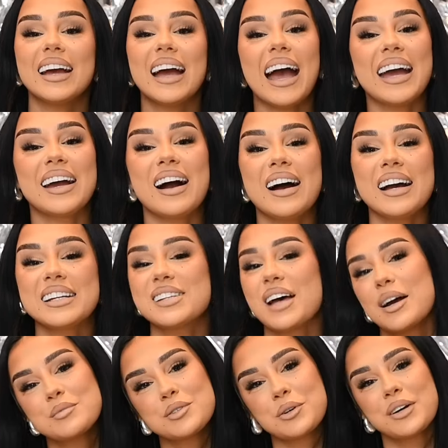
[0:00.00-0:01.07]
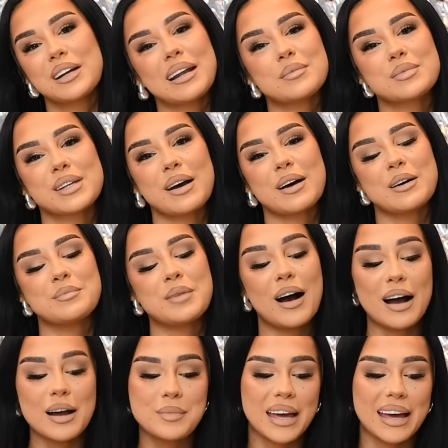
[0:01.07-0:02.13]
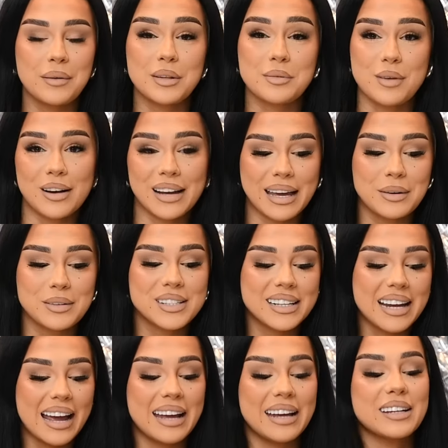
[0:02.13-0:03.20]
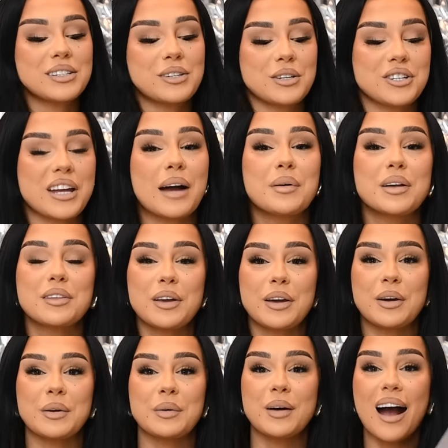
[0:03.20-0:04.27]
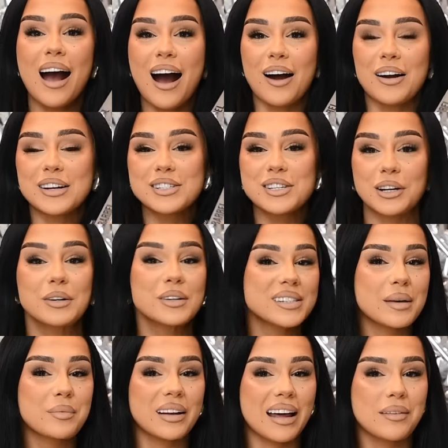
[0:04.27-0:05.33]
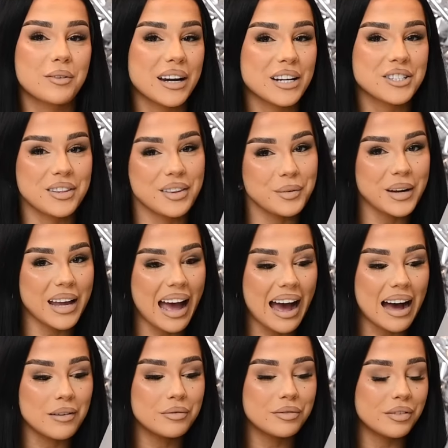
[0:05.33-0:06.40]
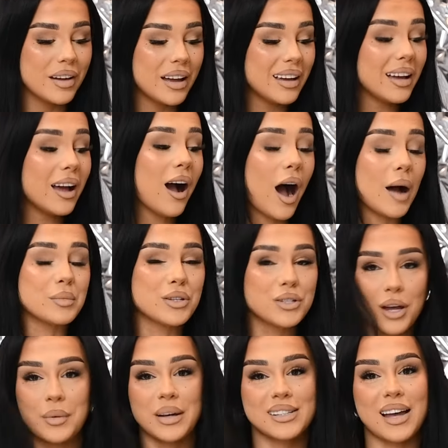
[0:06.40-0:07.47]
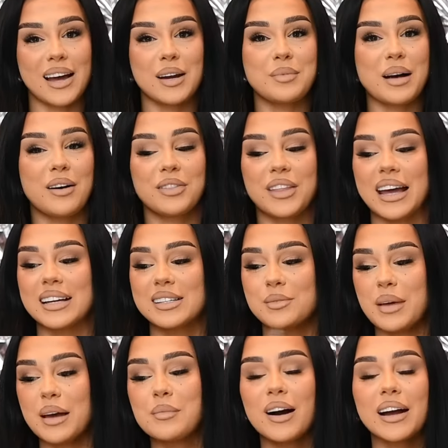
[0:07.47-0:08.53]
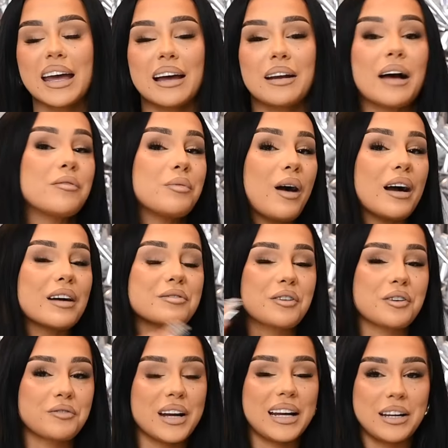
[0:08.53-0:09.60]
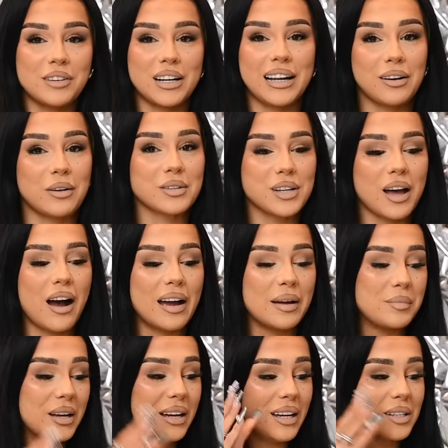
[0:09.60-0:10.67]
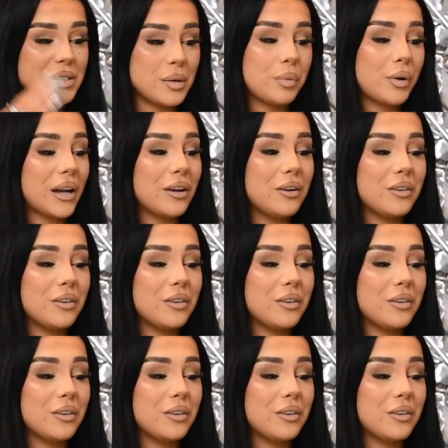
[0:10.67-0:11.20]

Hey guys, I'm Jordan Lipscombe. I'm here with Mark Hill today to share with you our exclusive collaboration that we have. I'm so excited about this. Me and Mark Hill have worked for a really, really long time to bring you